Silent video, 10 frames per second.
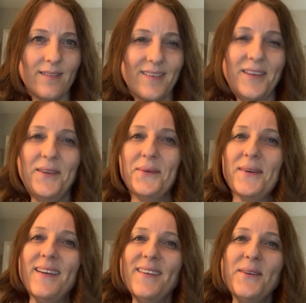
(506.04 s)
You
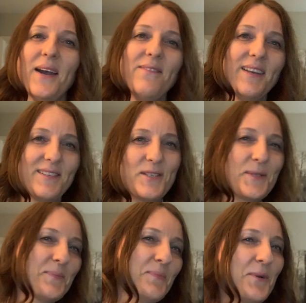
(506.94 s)
have that
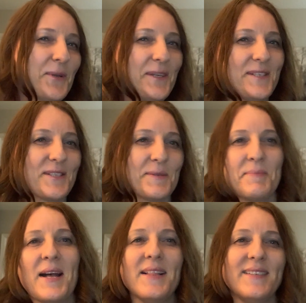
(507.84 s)
smirky
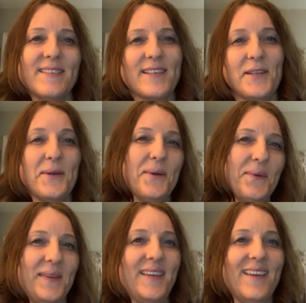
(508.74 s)
smile inside. Oh
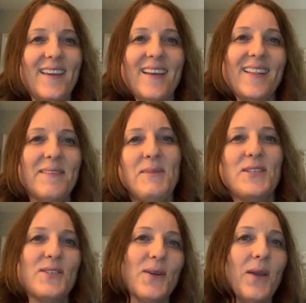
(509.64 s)
yeah, let me
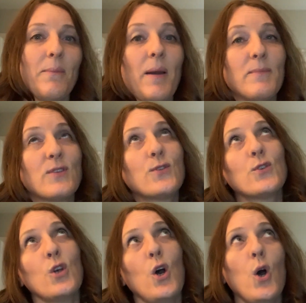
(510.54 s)
show him I'm
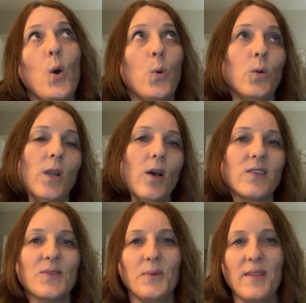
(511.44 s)
so
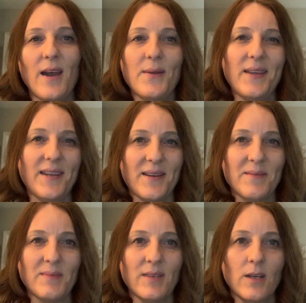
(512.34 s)
lost without
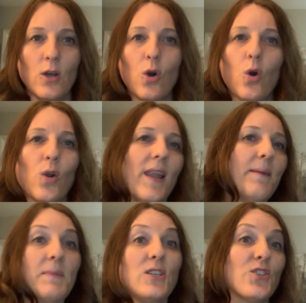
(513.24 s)
him. Or let
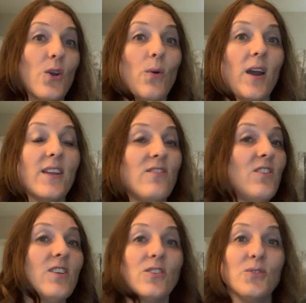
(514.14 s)
me show her I
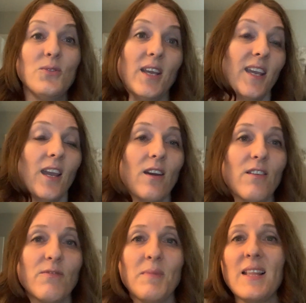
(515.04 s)
need her to take care
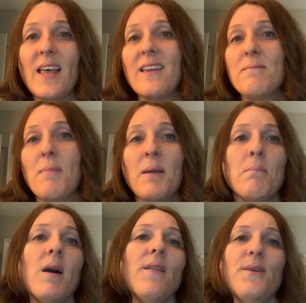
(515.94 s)
of me like my
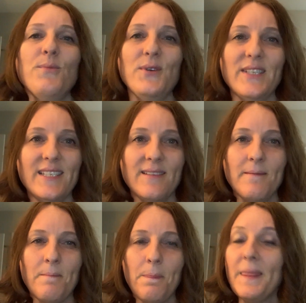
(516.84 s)
mother would.
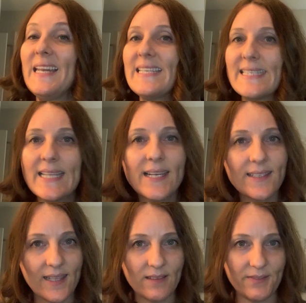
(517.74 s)
It is not
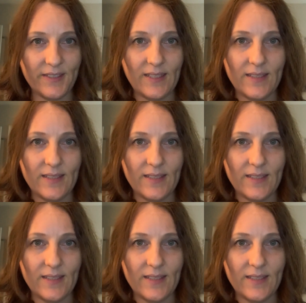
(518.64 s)
healthy